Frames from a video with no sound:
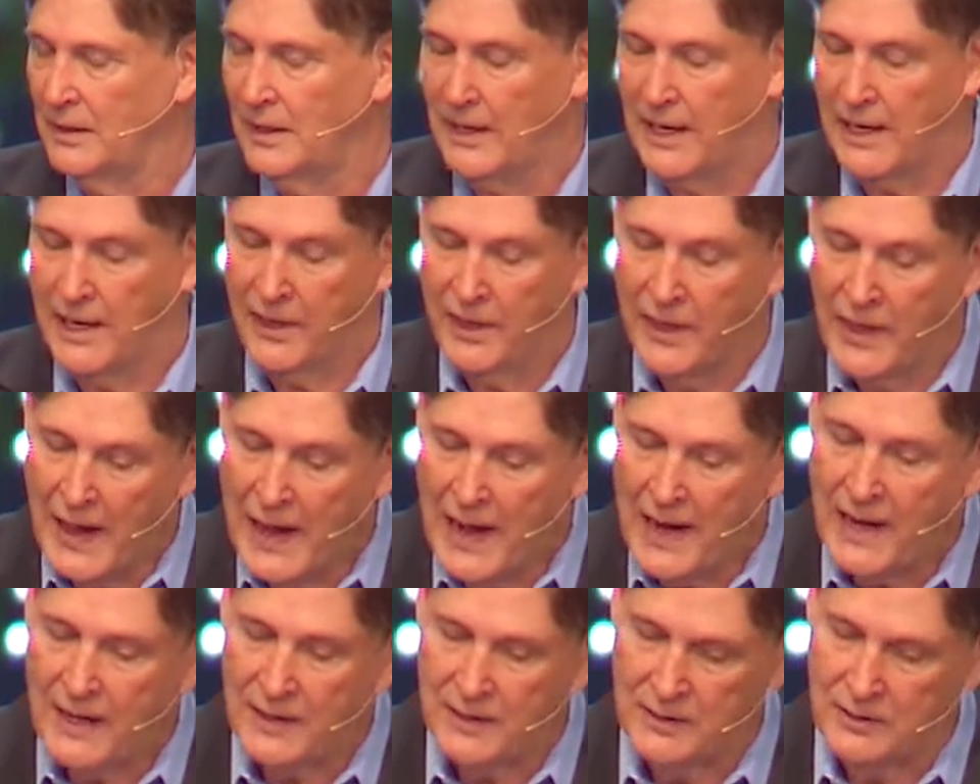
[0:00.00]
And
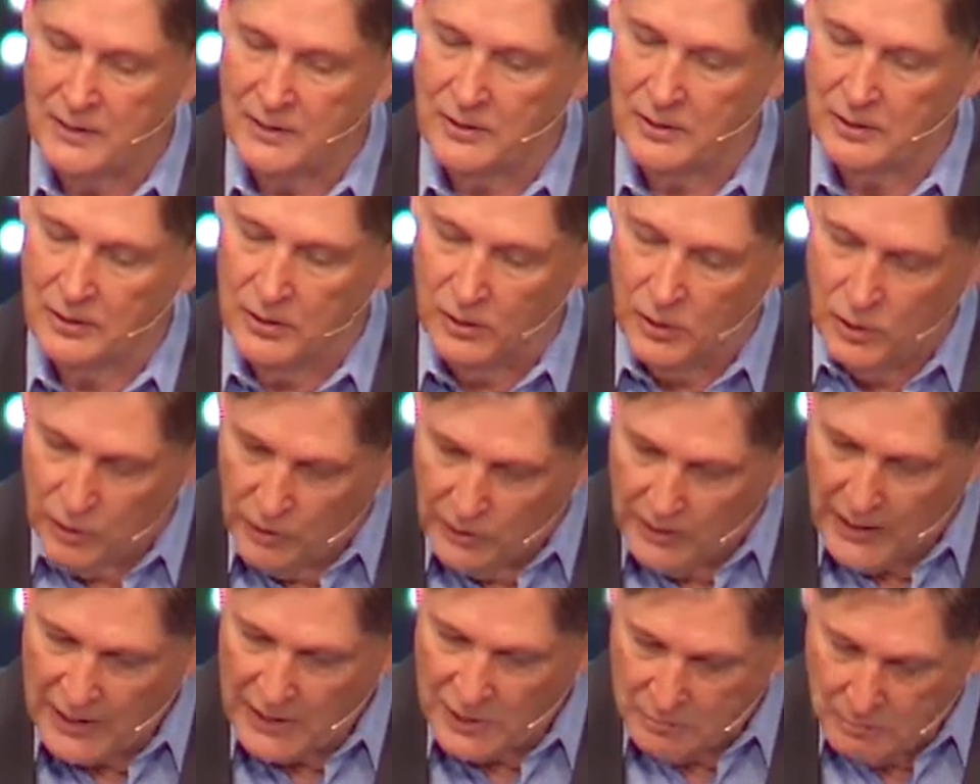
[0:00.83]
that's
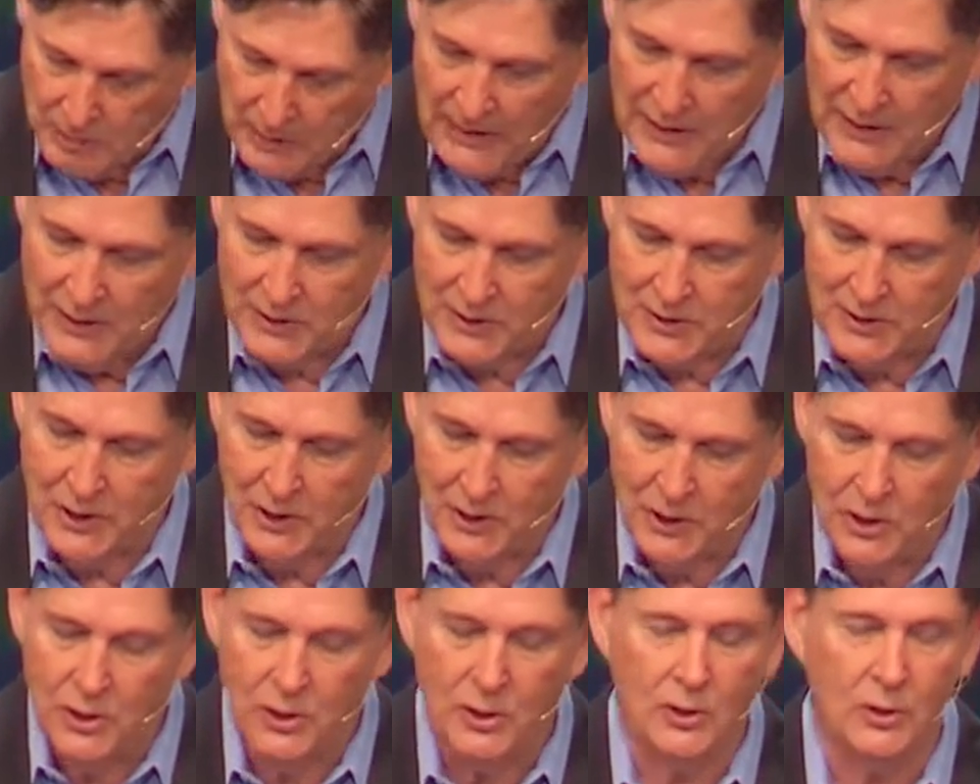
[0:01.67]
peace to
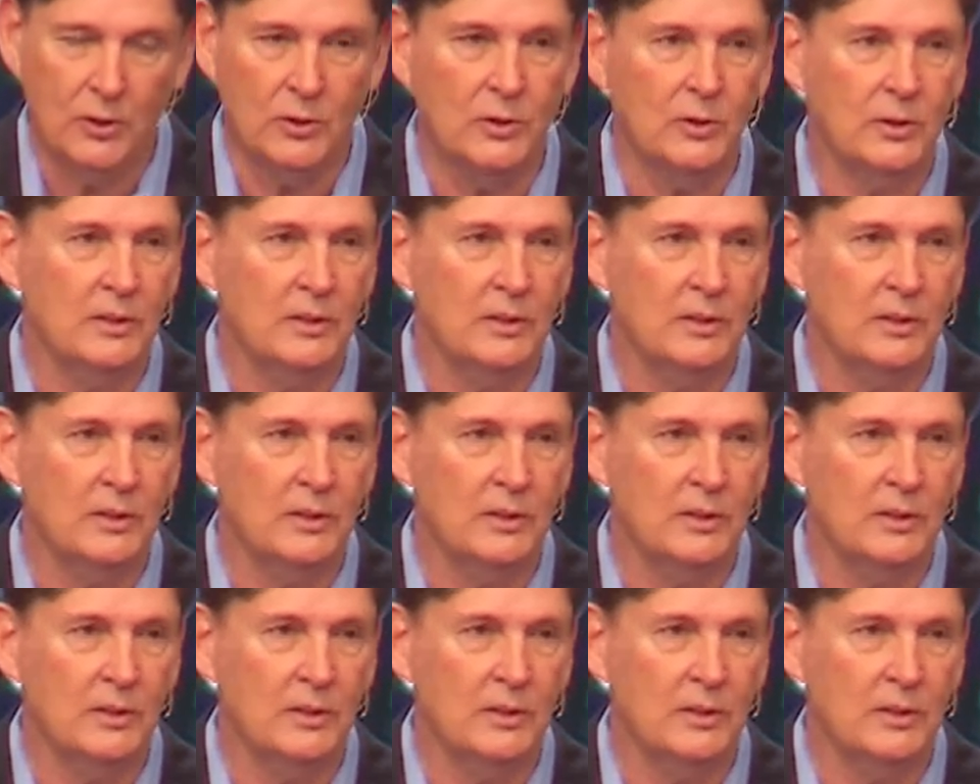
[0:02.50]
you.